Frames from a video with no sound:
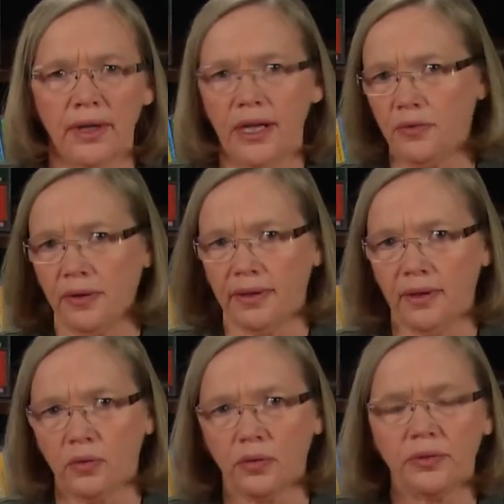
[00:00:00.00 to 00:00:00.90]

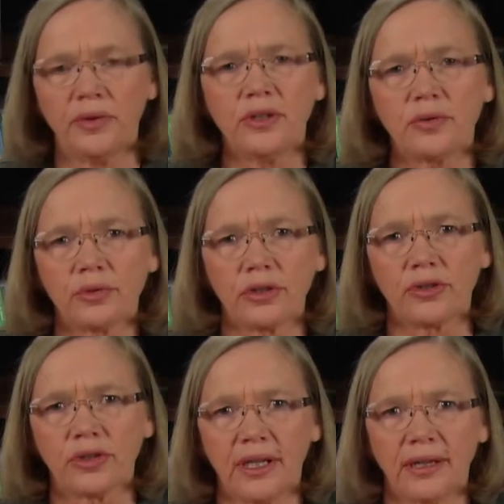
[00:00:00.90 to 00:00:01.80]
everything, all the
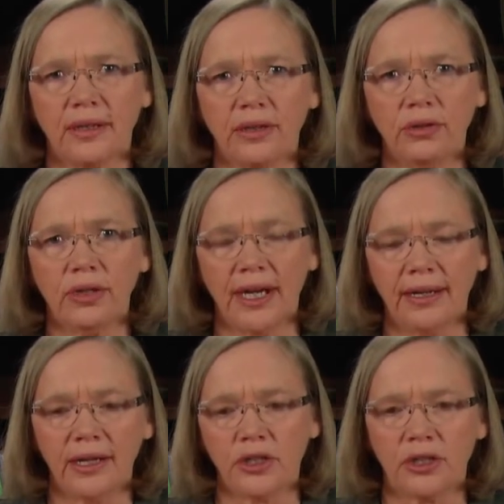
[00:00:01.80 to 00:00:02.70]
resources together. You can
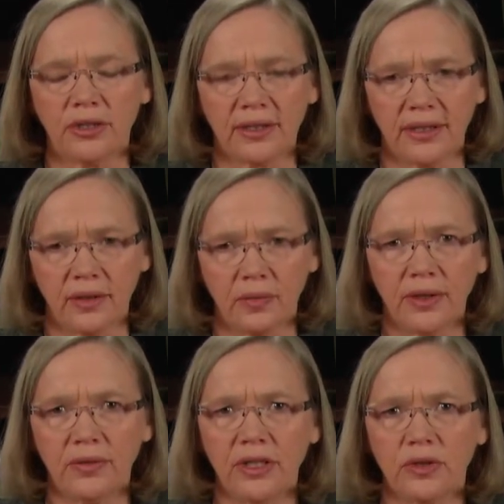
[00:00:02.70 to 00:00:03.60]
actually just get
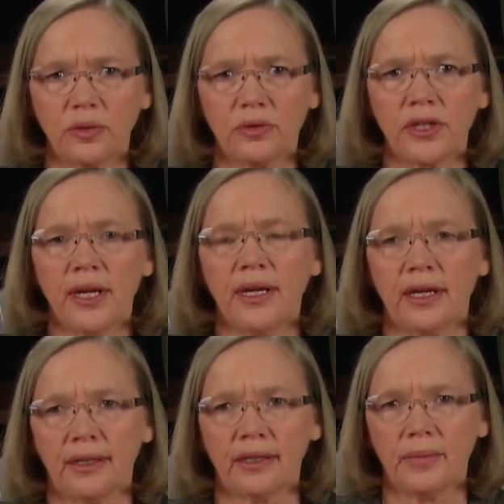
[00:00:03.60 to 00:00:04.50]
one resource,
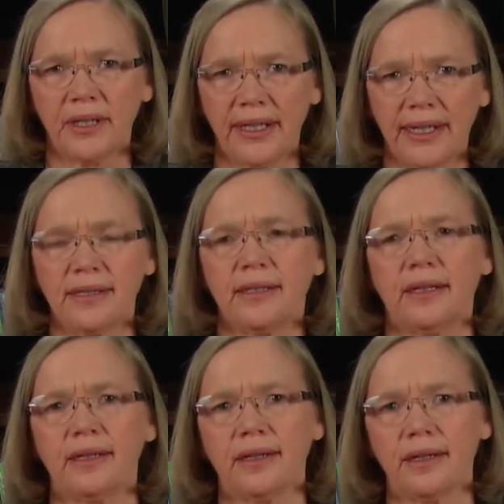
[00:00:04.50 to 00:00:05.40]
a little bit later
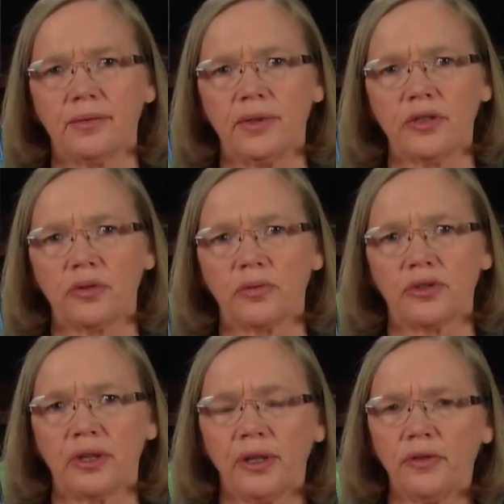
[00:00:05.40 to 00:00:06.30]
get another
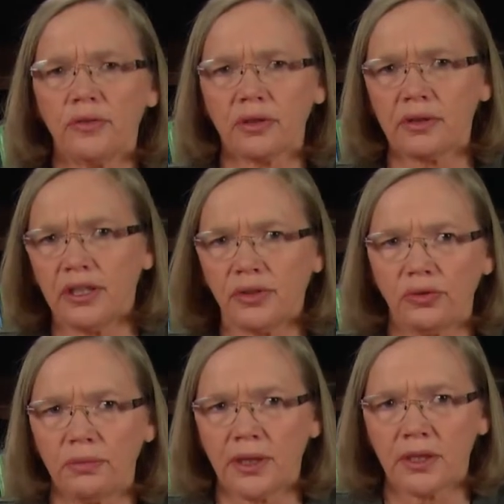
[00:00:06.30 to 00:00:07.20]
resource. So if you've got these
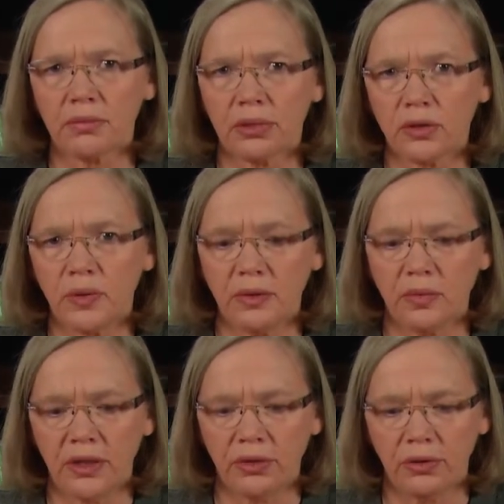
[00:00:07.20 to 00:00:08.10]
three months in between
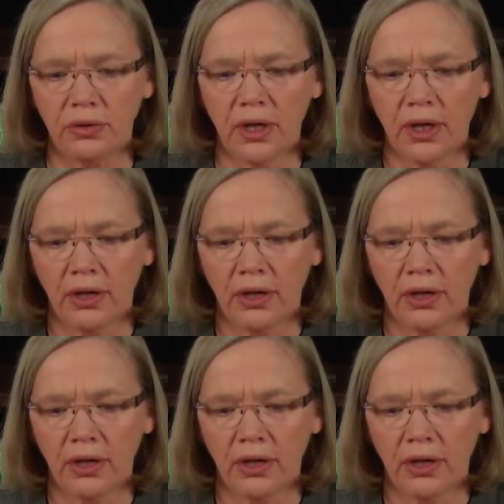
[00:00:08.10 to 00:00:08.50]
where you